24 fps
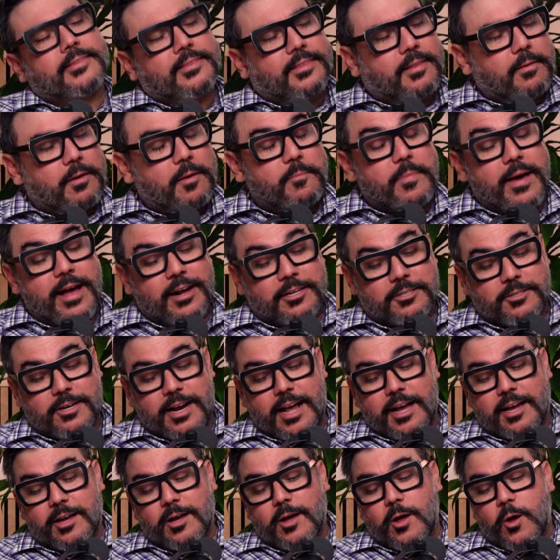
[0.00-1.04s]
Let me backtrack.
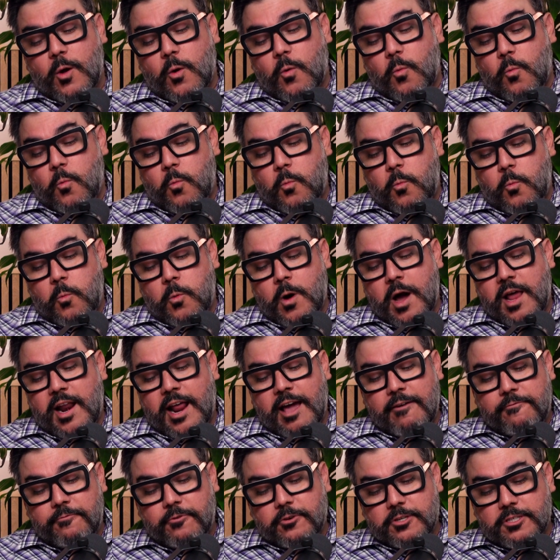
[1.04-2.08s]
When I
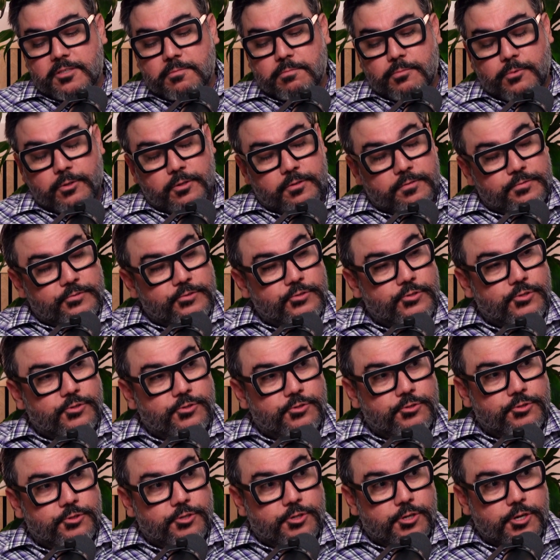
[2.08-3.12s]
first moved
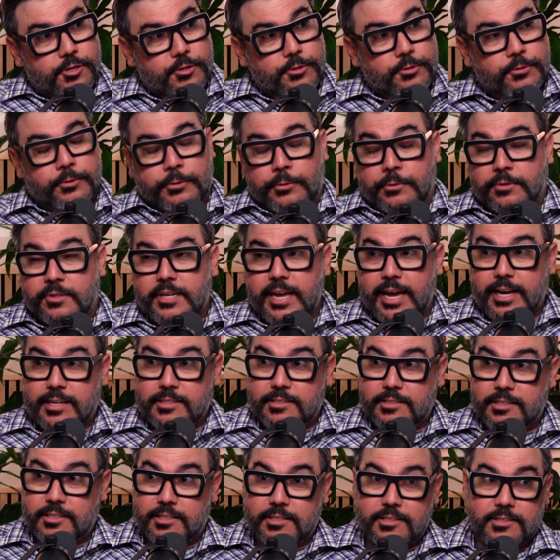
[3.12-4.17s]
to
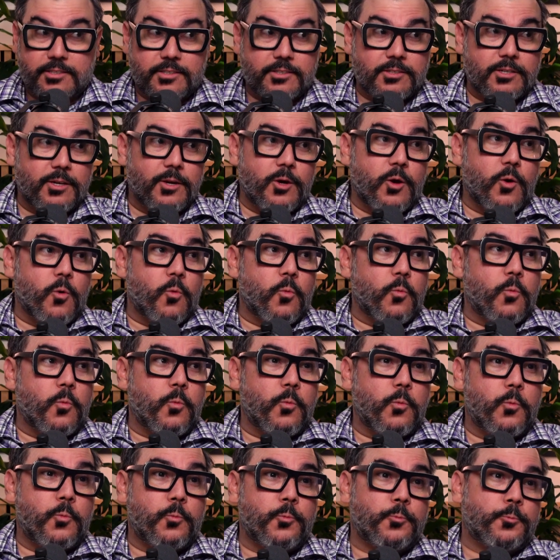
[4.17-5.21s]
Texas
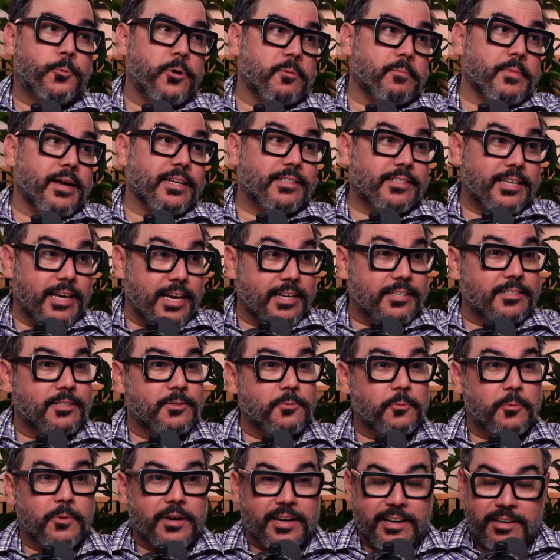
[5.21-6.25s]
with my
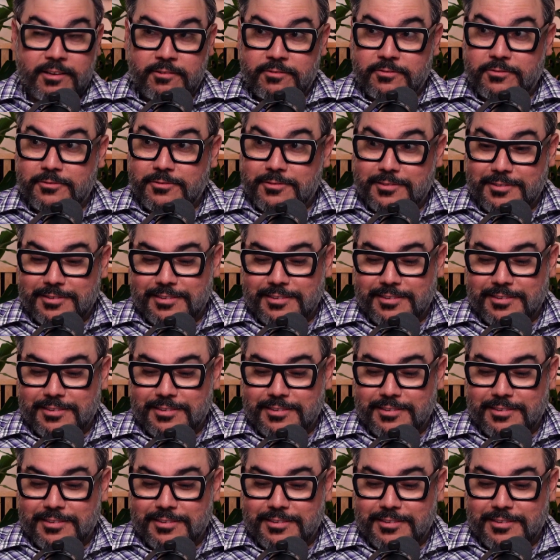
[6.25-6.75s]
Texan wife,